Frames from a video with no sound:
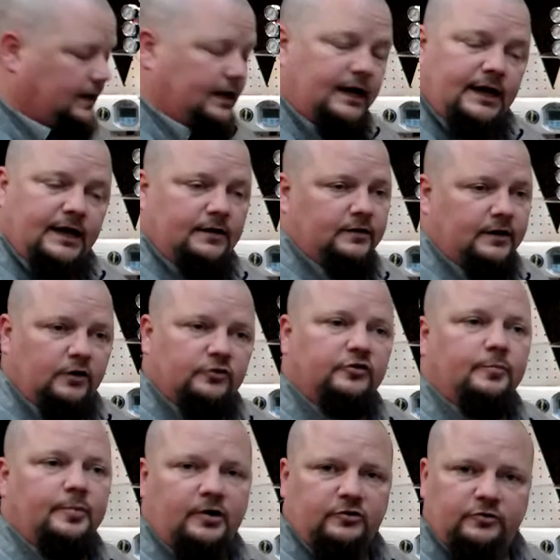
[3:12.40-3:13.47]
and they're
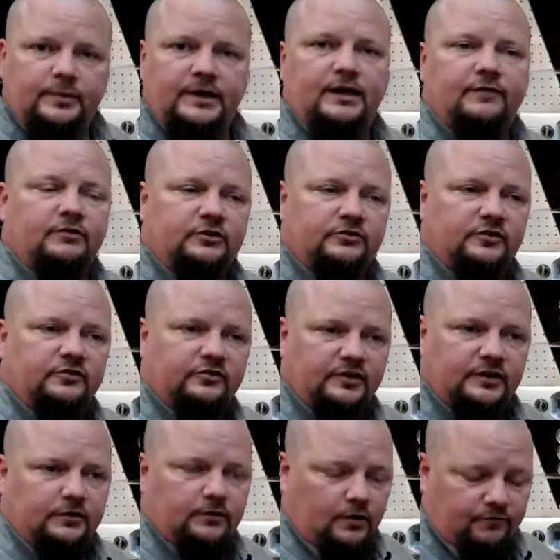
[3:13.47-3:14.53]
supposed to be giving us
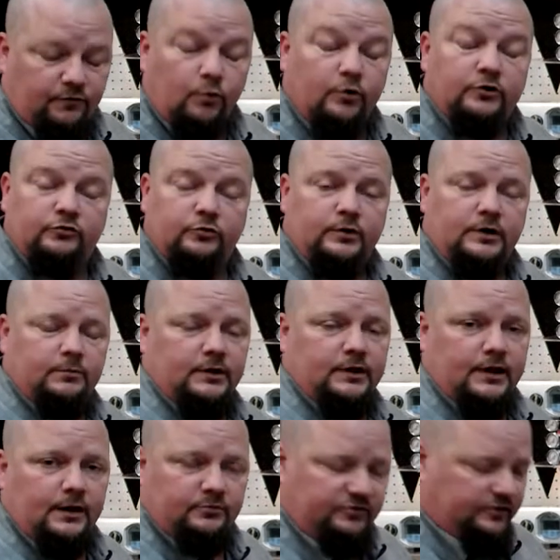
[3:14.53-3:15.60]
a 4 to 20
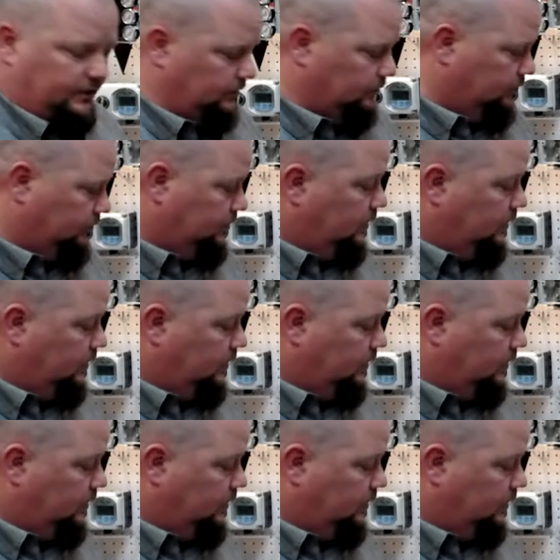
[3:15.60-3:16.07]
milliamp signal.